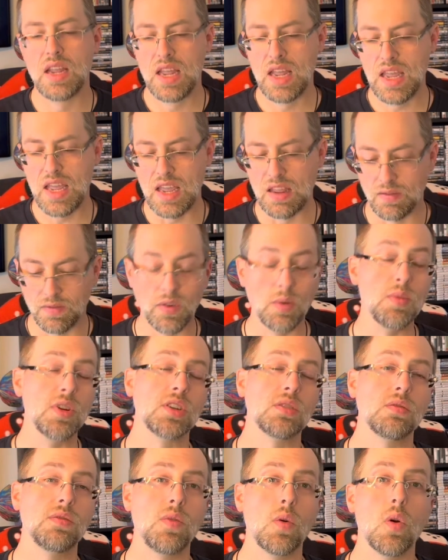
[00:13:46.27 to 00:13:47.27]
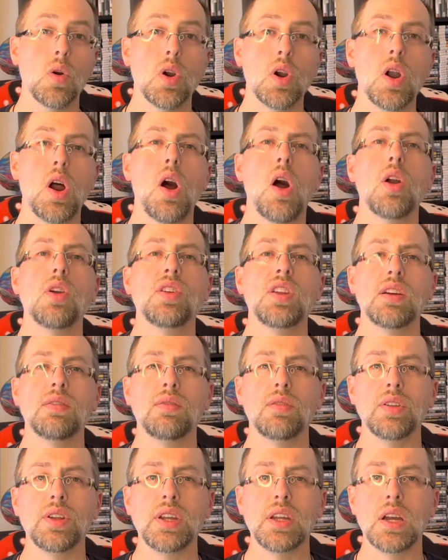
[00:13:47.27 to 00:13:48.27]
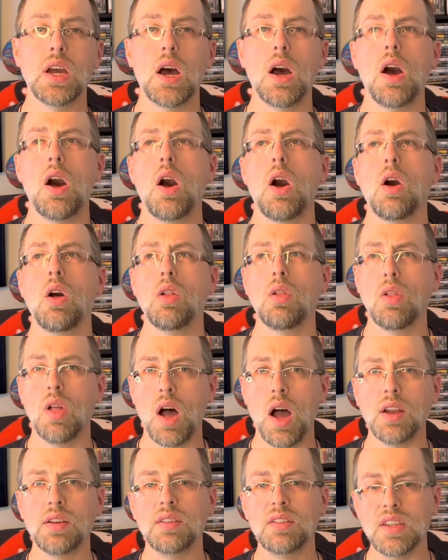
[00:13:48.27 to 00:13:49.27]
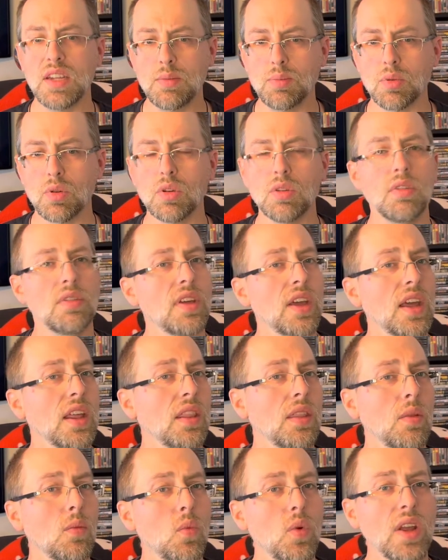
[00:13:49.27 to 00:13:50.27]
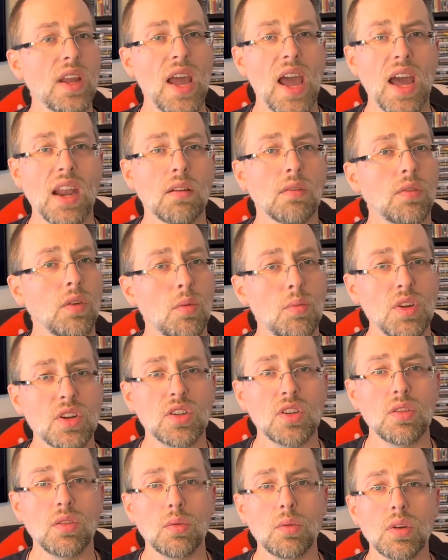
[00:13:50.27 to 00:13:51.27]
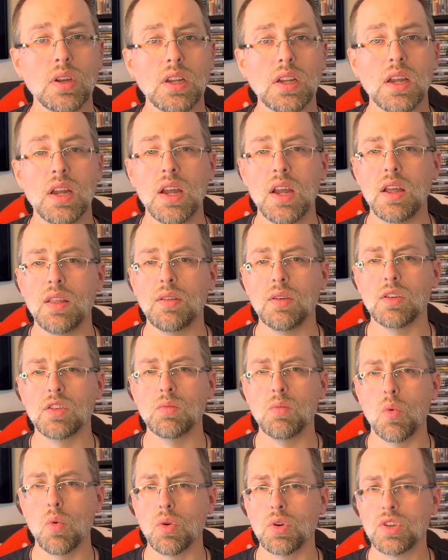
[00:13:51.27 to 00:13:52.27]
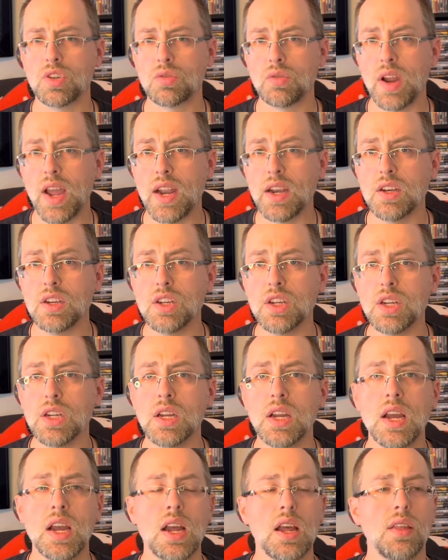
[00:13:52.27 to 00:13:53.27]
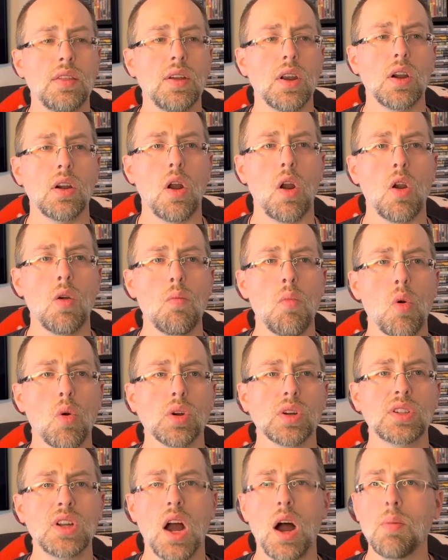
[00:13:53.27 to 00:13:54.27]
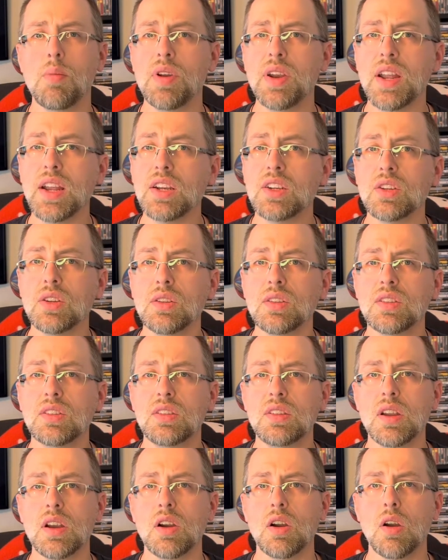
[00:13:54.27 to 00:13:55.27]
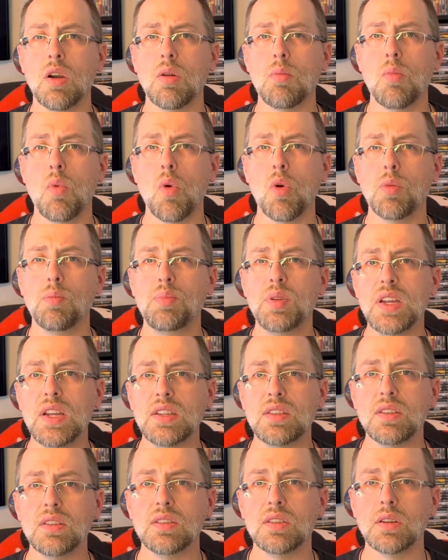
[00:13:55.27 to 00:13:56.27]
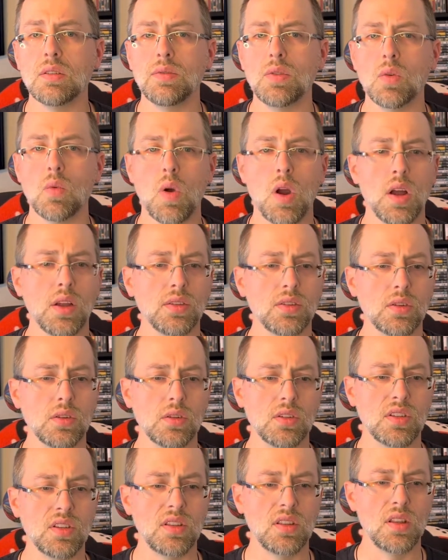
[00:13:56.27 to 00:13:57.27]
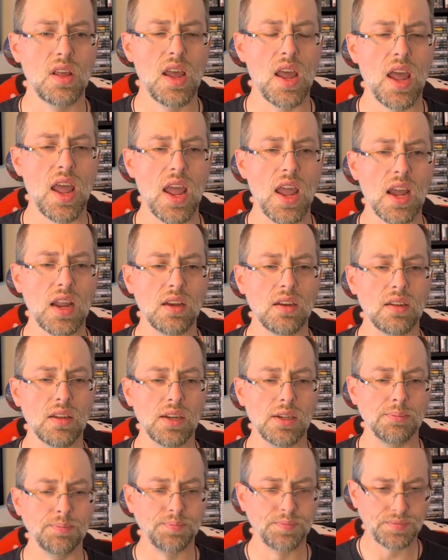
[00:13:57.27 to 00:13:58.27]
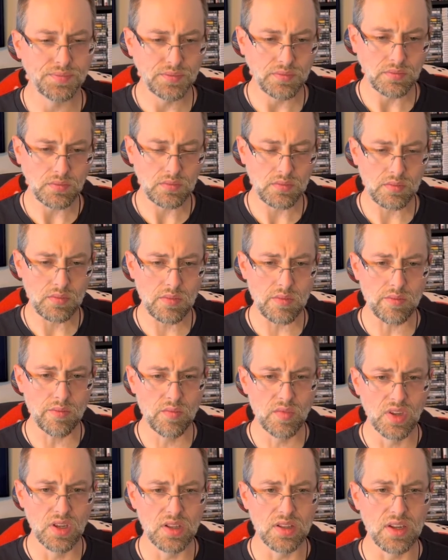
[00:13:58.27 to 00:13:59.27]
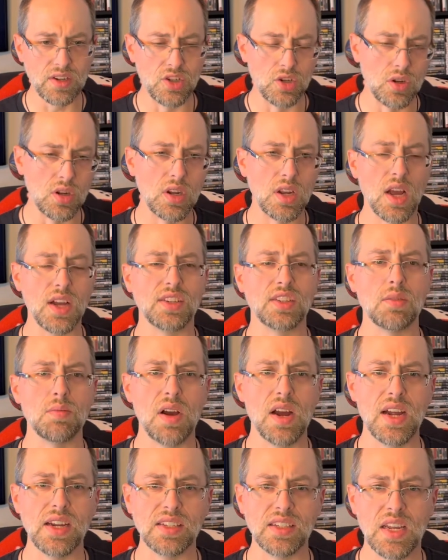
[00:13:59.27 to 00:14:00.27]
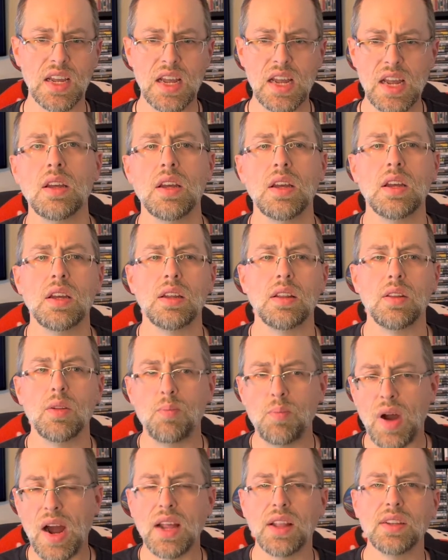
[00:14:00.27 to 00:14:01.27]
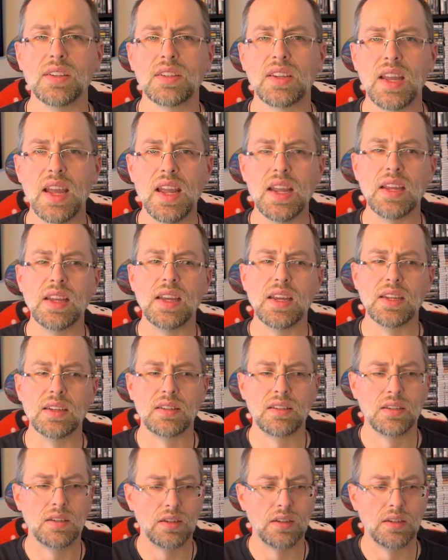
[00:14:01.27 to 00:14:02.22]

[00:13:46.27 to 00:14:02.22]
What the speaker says: in Front Mission 4 are definitely a lot deeper than we had in Front Mission 3. There's more strategy, there are more combinations, there are more pieces of your Lancers and that you can customize. The pilots can get